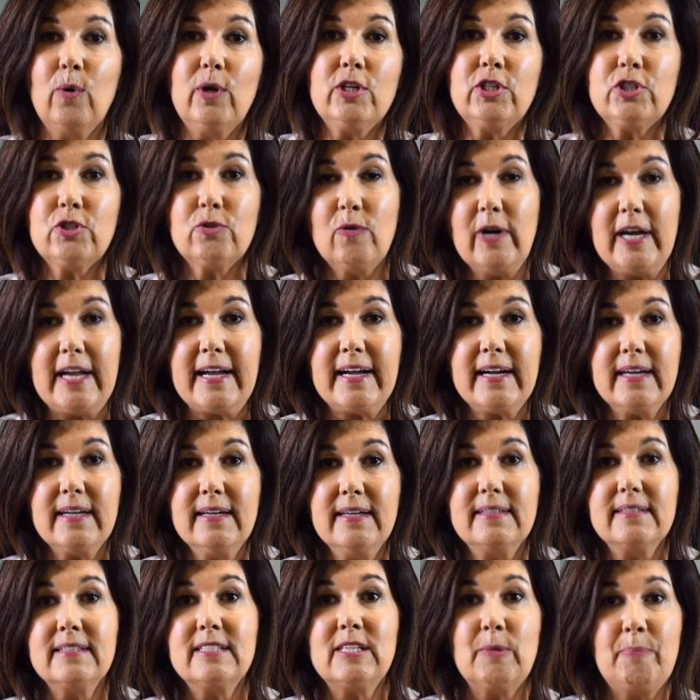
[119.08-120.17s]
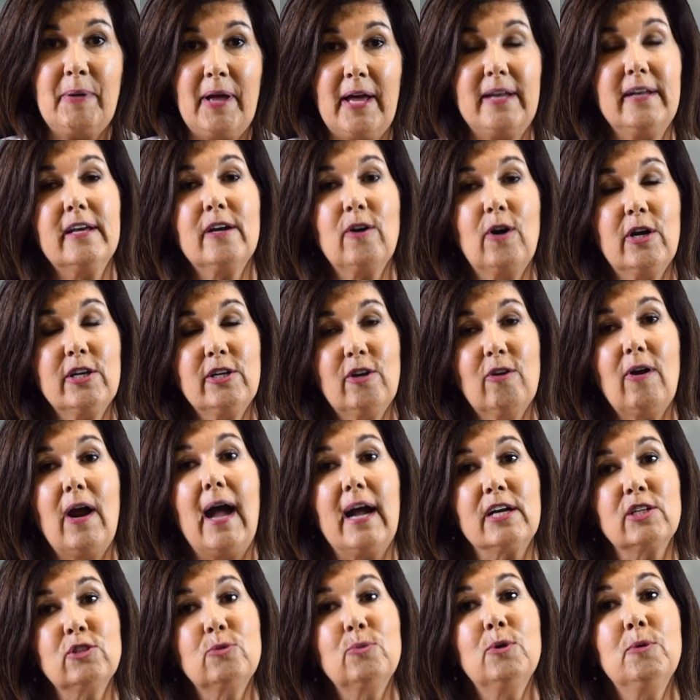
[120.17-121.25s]
or shrink depending on your
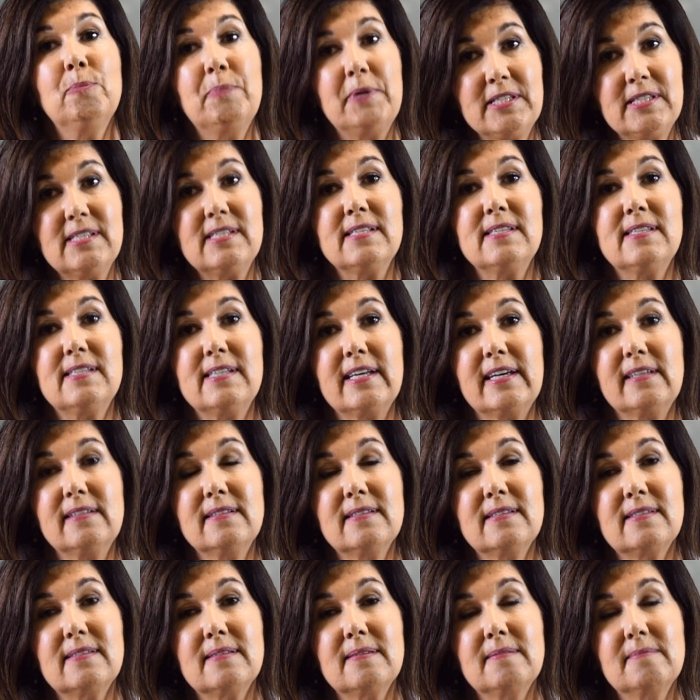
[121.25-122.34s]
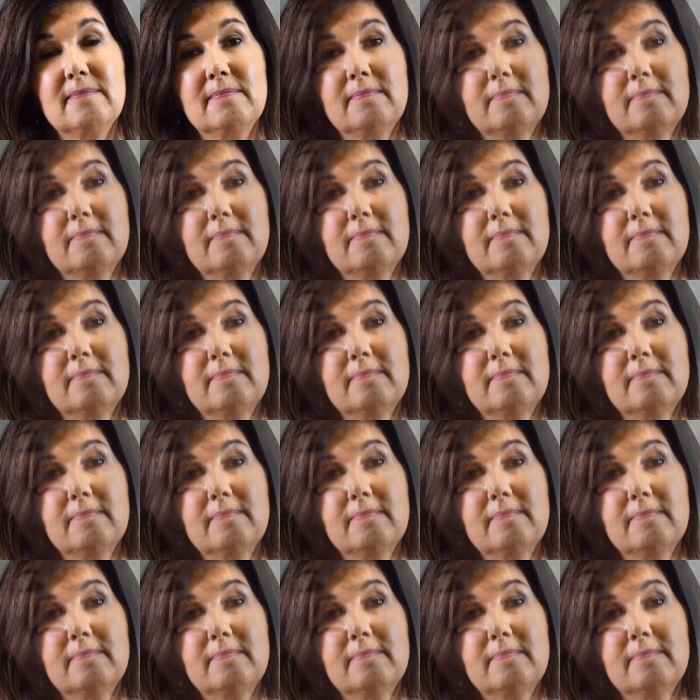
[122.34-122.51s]
actual business needs.